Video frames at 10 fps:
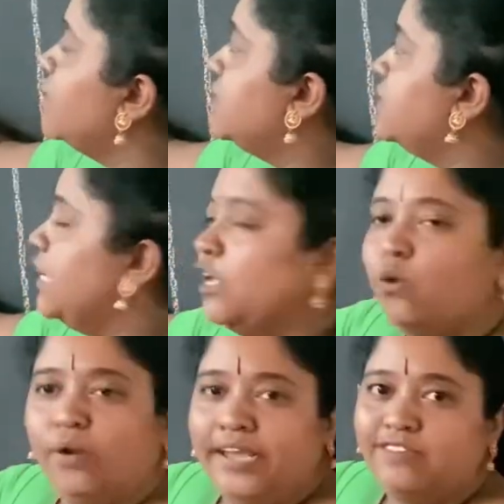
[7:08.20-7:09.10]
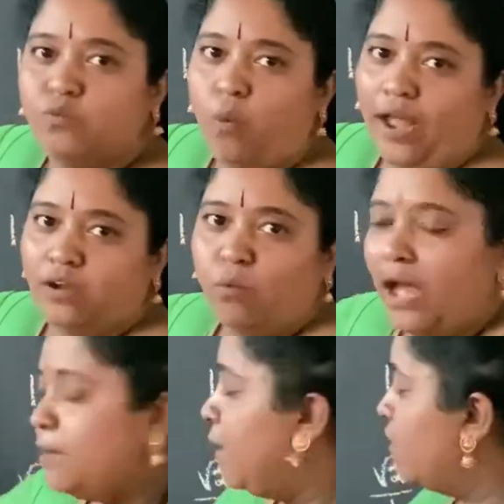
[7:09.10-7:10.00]
0 is 1. 1
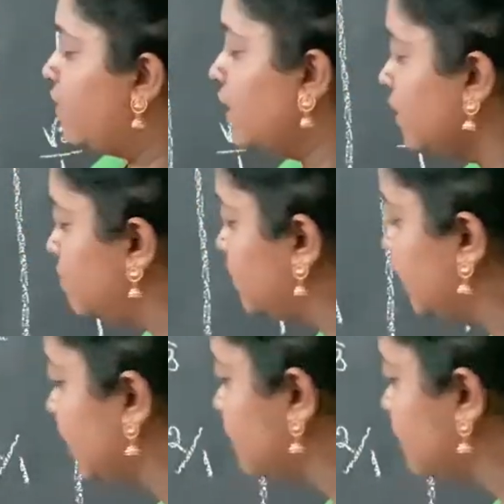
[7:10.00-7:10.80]
by 1? It